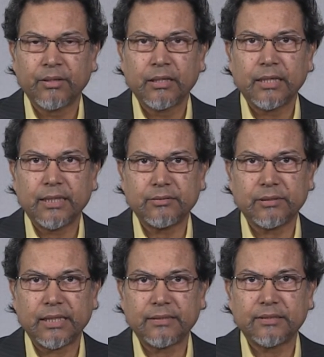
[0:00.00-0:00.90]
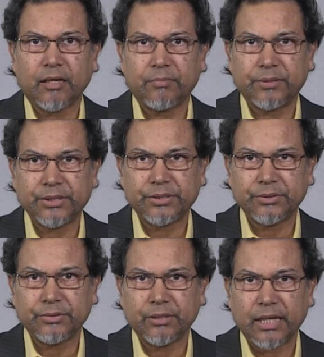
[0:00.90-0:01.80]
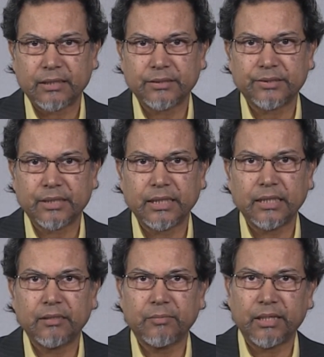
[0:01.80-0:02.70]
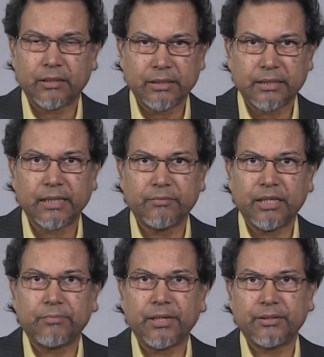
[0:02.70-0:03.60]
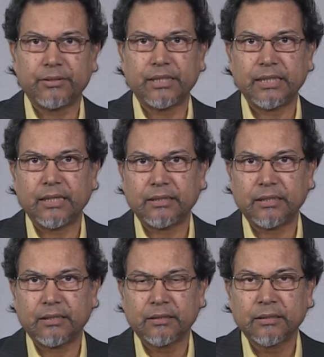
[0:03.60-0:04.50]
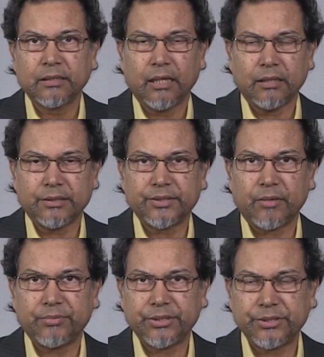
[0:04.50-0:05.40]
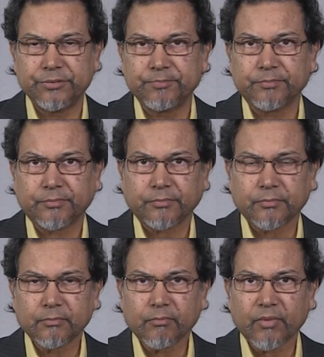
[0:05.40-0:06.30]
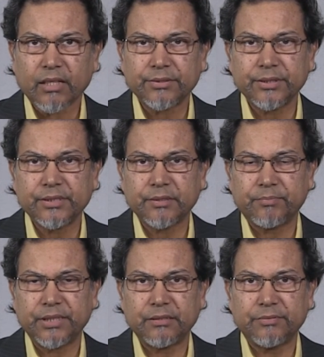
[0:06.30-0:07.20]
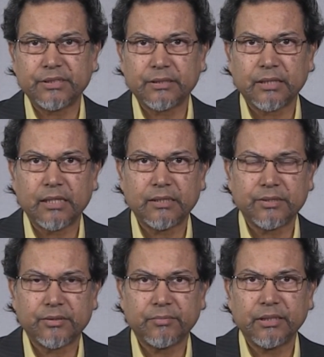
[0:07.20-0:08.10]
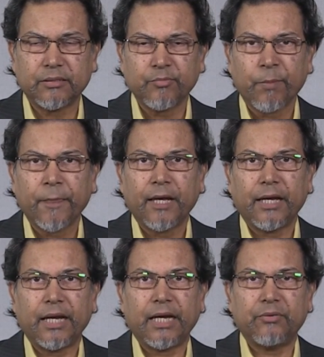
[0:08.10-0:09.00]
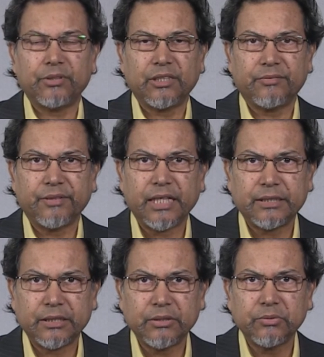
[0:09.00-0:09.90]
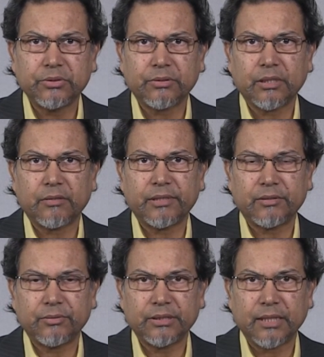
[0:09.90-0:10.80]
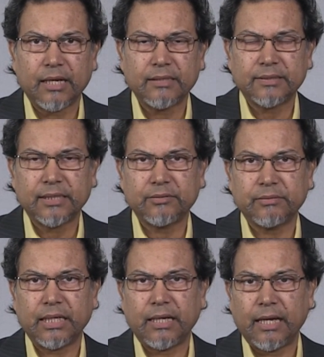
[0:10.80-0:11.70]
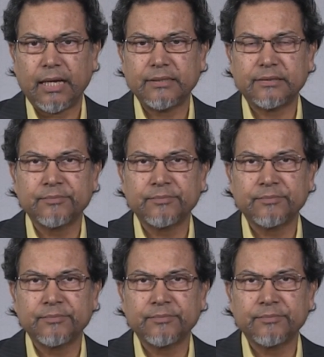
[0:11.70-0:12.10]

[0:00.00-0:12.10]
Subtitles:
as well as soft tissue like skin, but it can be applied to any other soft tissue. So it's a pretty versatile instrument. And we invite you to collaborate with us, as well as